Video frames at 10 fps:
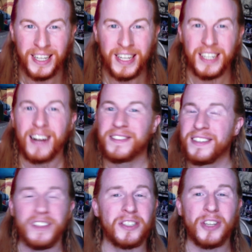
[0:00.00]

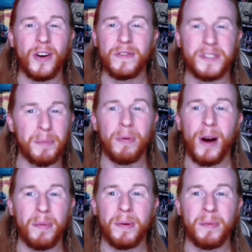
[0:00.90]
Godzilla solves the
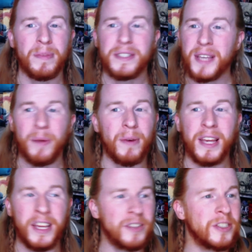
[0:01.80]
problem the same way
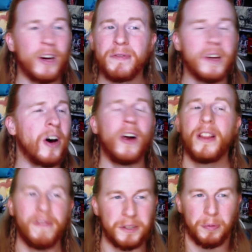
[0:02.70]
he solves all of his